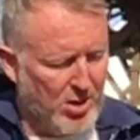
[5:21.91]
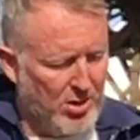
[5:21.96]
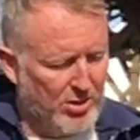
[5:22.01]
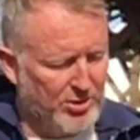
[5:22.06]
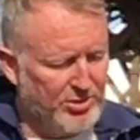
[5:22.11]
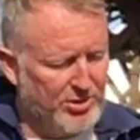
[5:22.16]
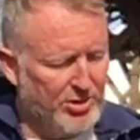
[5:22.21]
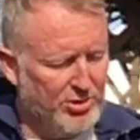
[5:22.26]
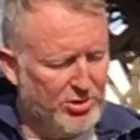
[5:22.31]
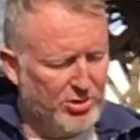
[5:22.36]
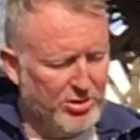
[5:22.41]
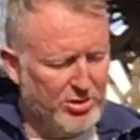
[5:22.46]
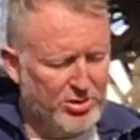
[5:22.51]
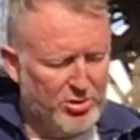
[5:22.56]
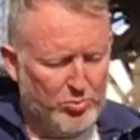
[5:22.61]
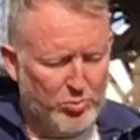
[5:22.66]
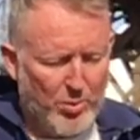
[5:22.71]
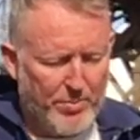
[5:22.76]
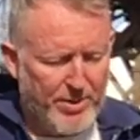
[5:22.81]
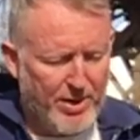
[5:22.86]
are essentially
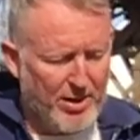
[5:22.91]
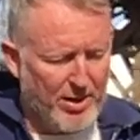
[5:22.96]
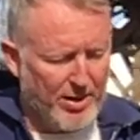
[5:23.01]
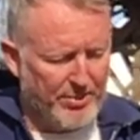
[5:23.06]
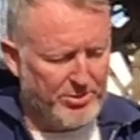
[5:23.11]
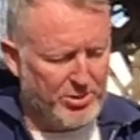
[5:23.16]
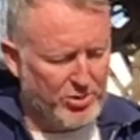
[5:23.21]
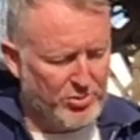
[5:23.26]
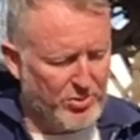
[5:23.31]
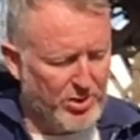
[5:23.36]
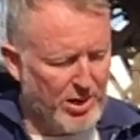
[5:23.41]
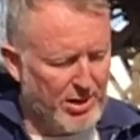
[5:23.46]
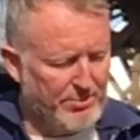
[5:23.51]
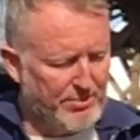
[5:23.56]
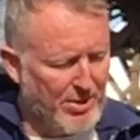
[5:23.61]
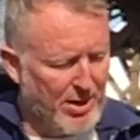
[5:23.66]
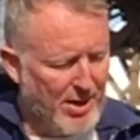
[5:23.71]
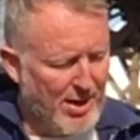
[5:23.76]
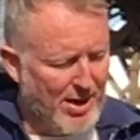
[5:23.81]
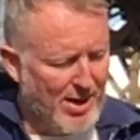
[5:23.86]
swimming
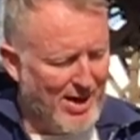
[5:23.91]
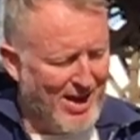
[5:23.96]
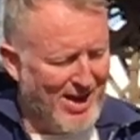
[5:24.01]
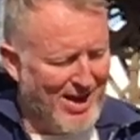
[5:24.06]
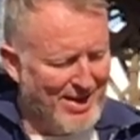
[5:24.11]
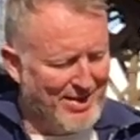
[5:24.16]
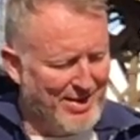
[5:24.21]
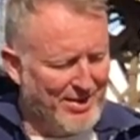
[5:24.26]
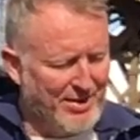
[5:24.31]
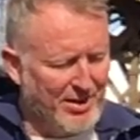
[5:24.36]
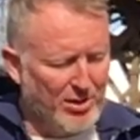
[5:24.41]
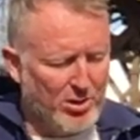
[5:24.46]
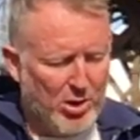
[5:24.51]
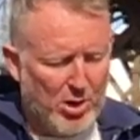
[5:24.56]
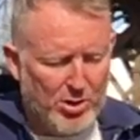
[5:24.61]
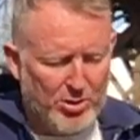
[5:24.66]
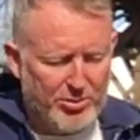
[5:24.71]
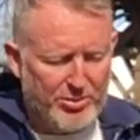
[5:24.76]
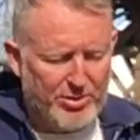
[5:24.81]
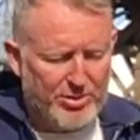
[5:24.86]
upstream, and that the
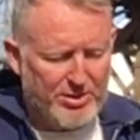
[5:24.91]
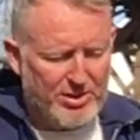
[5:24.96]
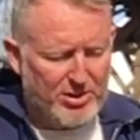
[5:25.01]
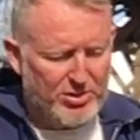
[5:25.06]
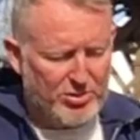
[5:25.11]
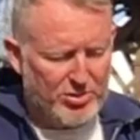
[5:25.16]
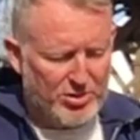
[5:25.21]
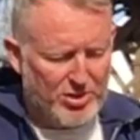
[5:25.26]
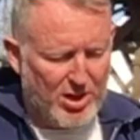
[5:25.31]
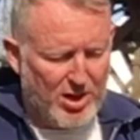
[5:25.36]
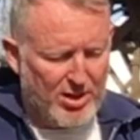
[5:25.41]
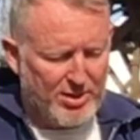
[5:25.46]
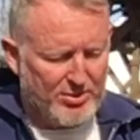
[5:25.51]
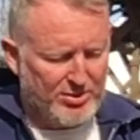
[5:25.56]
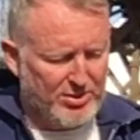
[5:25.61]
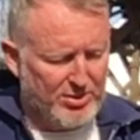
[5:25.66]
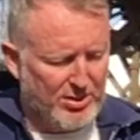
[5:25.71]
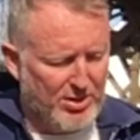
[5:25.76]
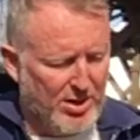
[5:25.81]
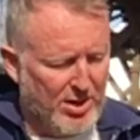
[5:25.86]
longer the teacher
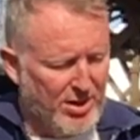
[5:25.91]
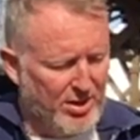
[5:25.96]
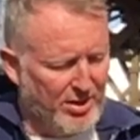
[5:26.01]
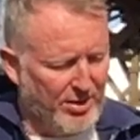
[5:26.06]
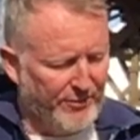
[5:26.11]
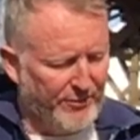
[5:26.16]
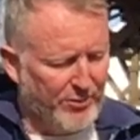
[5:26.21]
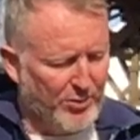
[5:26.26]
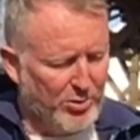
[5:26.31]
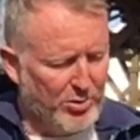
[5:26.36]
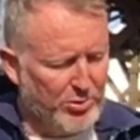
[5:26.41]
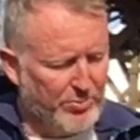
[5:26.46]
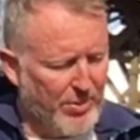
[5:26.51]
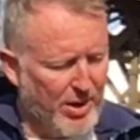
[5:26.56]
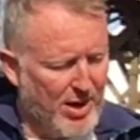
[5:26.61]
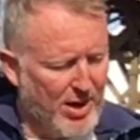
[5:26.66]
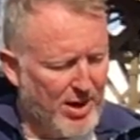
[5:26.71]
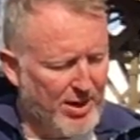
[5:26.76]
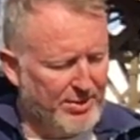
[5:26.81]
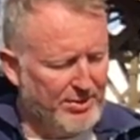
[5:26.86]
talks, the further
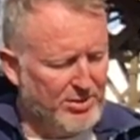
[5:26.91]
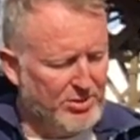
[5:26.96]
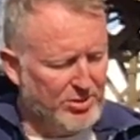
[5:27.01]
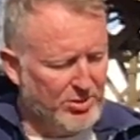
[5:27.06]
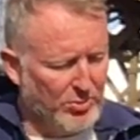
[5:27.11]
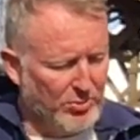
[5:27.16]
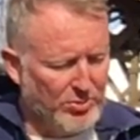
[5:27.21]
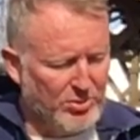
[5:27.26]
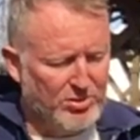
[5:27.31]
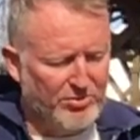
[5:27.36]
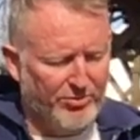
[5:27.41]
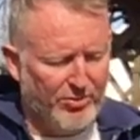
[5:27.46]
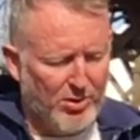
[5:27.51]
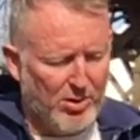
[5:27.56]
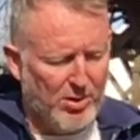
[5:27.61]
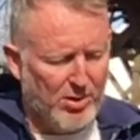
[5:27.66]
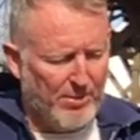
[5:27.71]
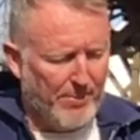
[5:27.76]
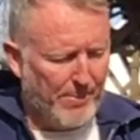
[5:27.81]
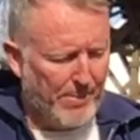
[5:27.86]
behind these students
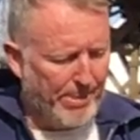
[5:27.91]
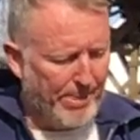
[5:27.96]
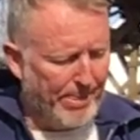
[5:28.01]
fall.